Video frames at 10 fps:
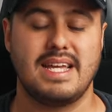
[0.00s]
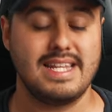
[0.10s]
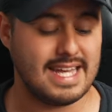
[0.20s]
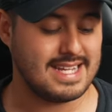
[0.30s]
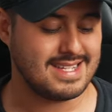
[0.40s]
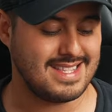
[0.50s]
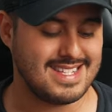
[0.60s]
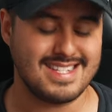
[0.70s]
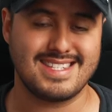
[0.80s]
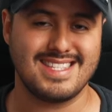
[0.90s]
And yes,
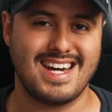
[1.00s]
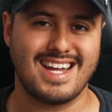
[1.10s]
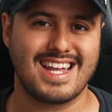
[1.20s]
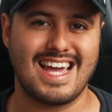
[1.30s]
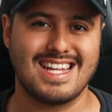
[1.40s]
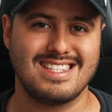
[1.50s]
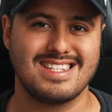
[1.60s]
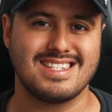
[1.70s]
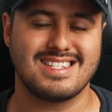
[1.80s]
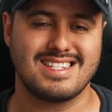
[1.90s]
this is not a cat,
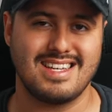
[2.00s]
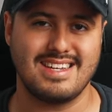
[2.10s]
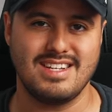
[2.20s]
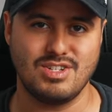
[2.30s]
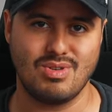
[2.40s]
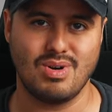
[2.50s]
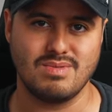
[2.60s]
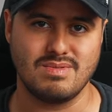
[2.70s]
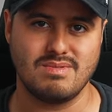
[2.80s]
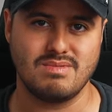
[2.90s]
this is a
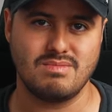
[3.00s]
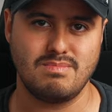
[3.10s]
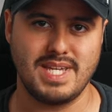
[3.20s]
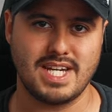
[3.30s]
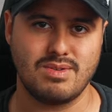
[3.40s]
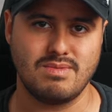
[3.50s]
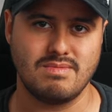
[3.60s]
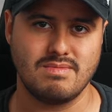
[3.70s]
drone. Meow.